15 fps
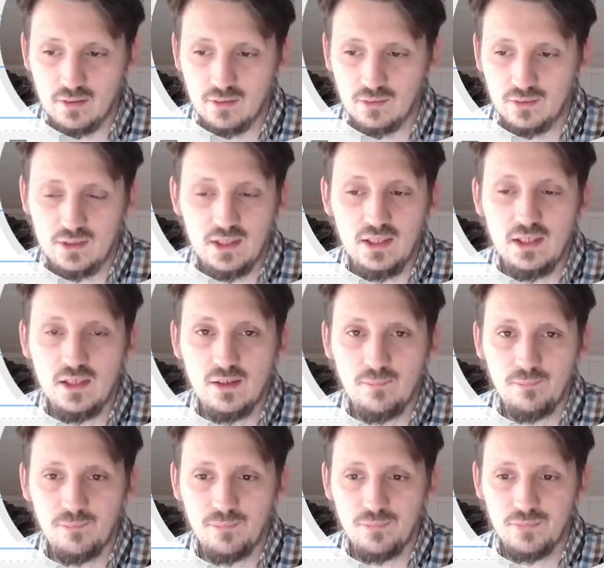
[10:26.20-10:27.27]

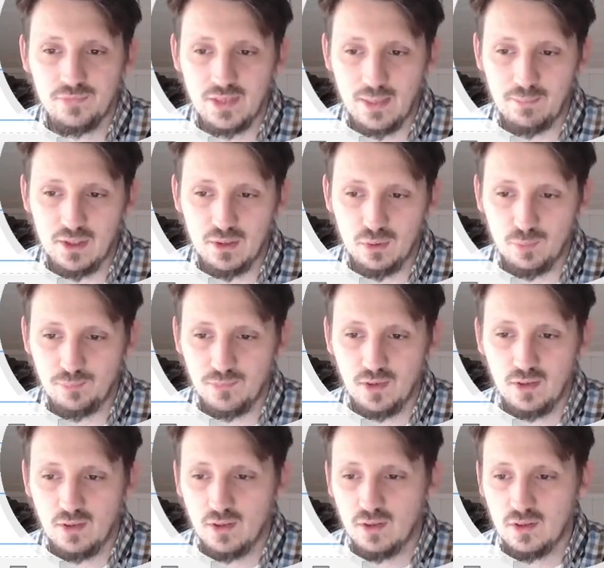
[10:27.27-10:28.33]
dw.
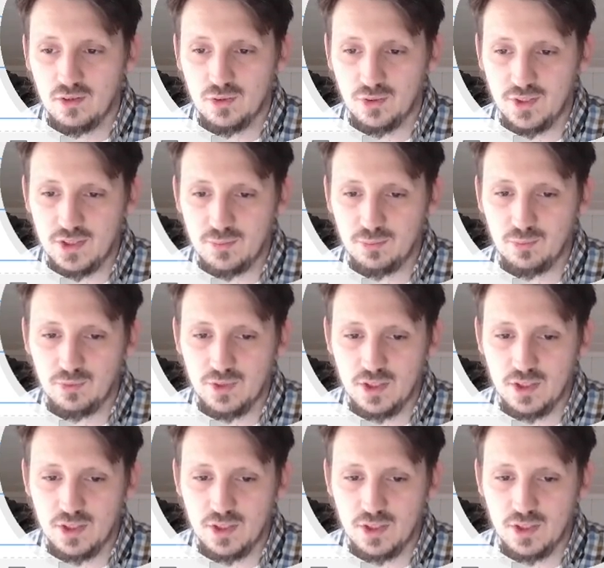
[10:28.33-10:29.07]
So this